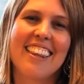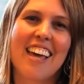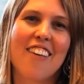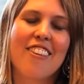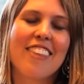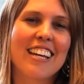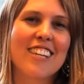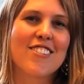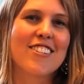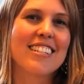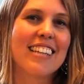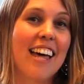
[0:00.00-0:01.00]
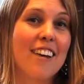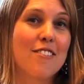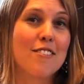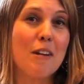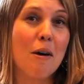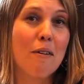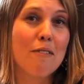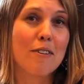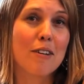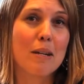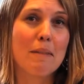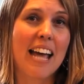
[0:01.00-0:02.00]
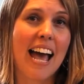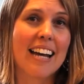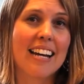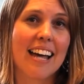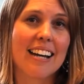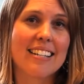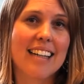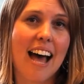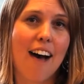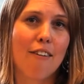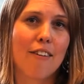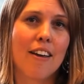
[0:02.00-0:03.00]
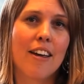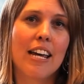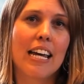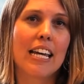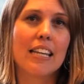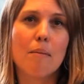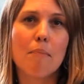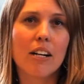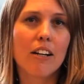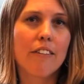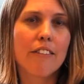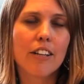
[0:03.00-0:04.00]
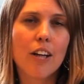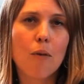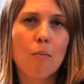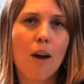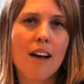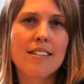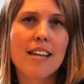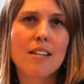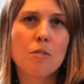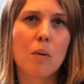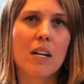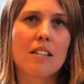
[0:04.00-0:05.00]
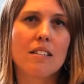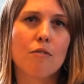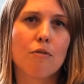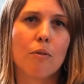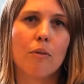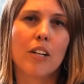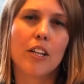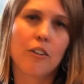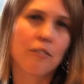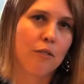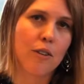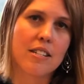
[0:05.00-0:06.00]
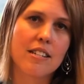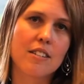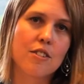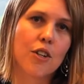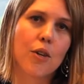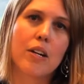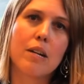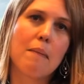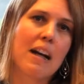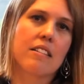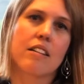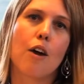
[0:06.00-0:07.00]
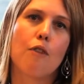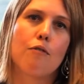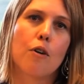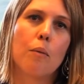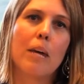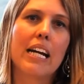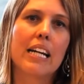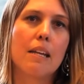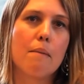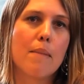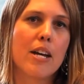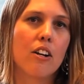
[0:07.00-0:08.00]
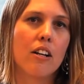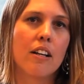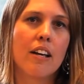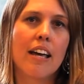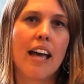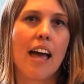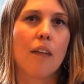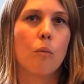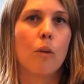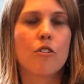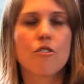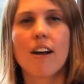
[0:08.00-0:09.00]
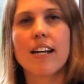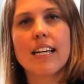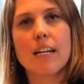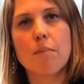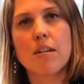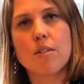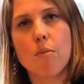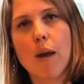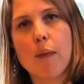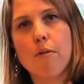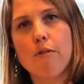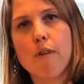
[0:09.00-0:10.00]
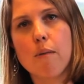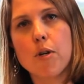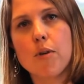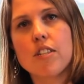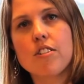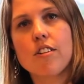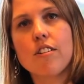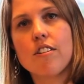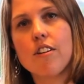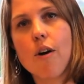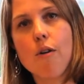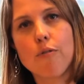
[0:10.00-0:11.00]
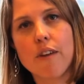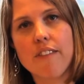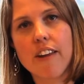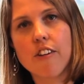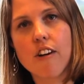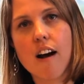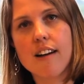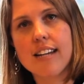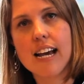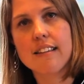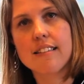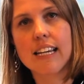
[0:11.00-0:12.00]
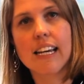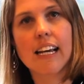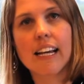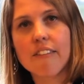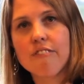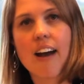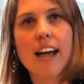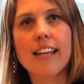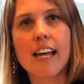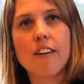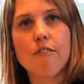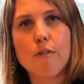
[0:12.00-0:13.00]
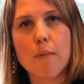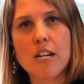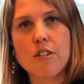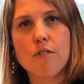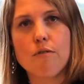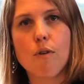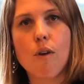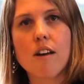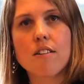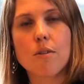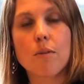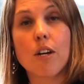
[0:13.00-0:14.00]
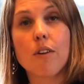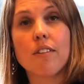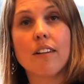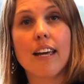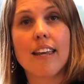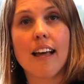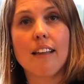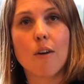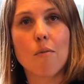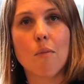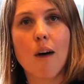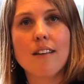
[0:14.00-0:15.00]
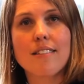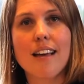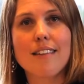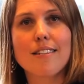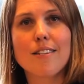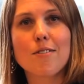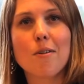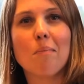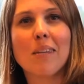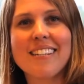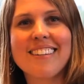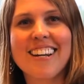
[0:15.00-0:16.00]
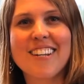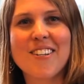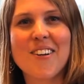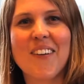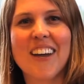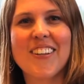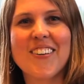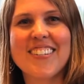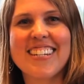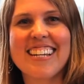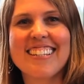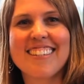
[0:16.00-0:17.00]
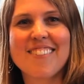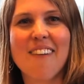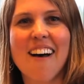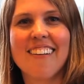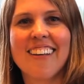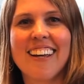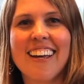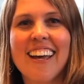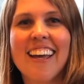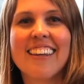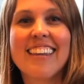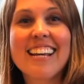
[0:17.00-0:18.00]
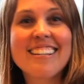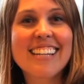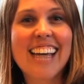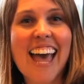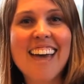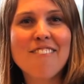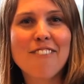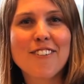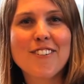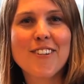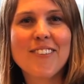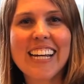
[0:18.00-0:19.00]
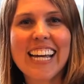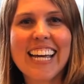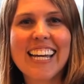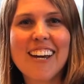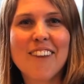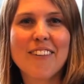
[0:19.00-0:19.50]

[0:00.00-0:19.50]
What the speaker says: The other thing is just let us know if you're going to be headed out of town in the middle of the loan process, because if, for instance, you're going to Mexico for a week in the middle and we're trying to get a piece of paper from you, it's good to know if we have other contacts that can find that information for us so we don't delay that loan process. So please let us know about those dates as well. Thanks again for tuning in.